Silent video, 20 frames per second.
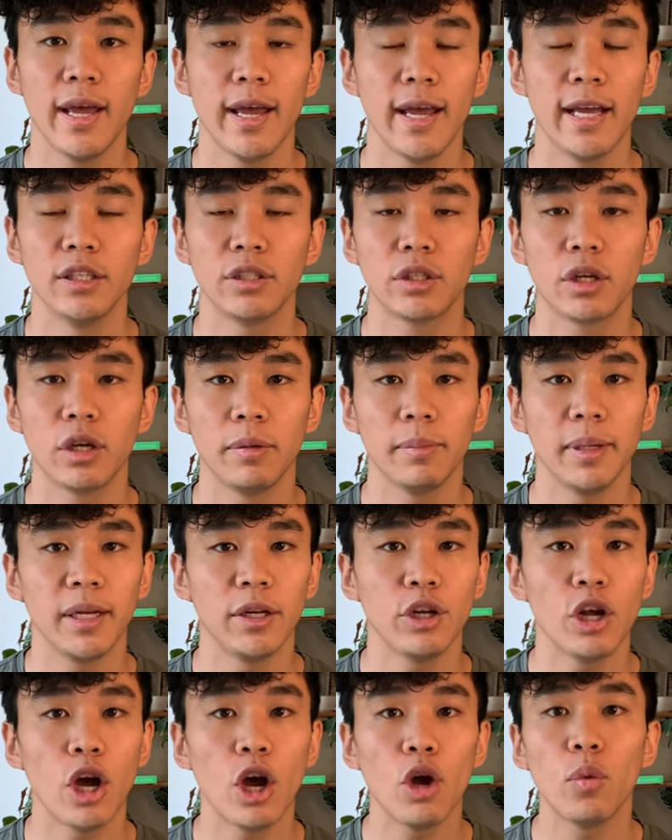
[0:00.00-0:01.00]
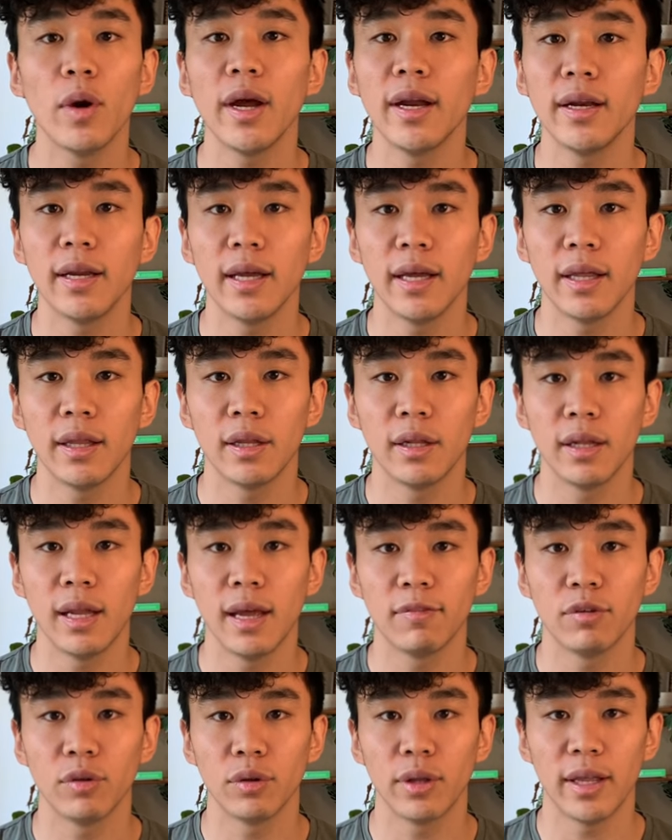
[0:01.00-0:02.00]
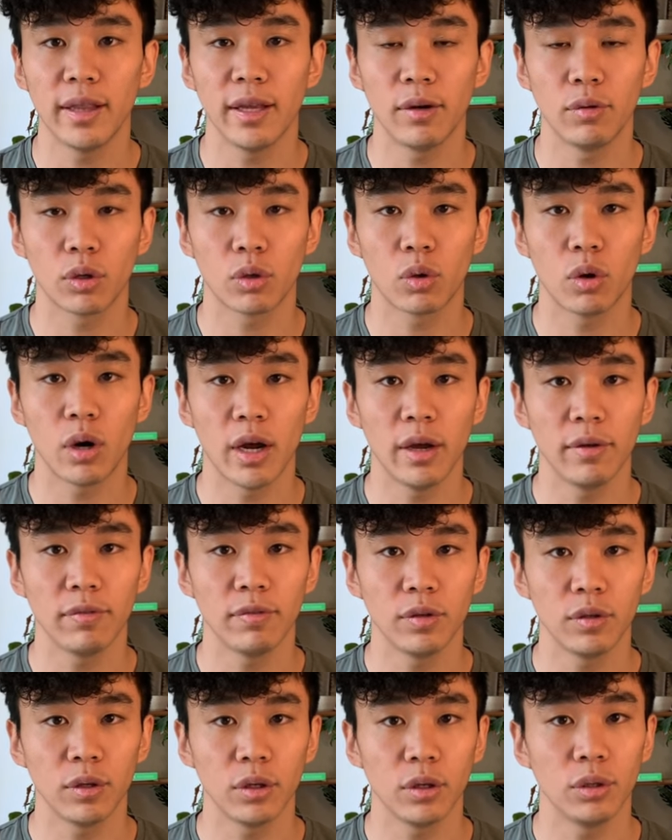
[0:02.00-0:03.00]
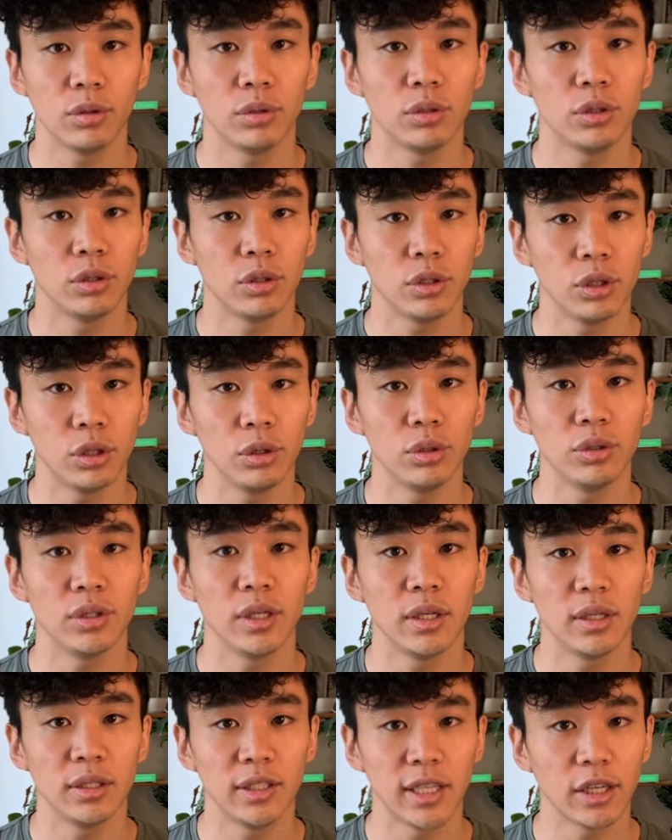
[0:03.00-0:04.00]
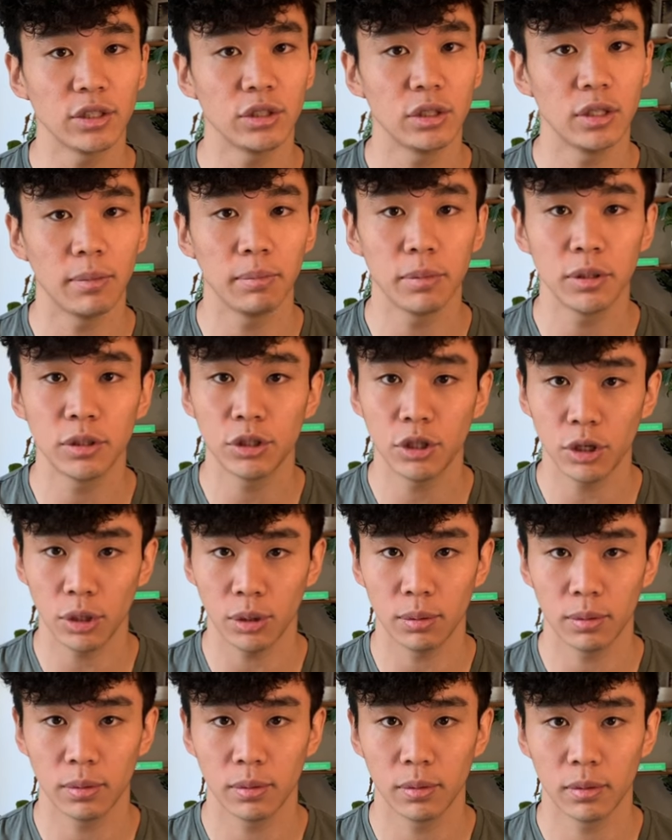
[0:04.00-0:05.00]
is going to be nowhere near the level that they require for you to use in section number 2.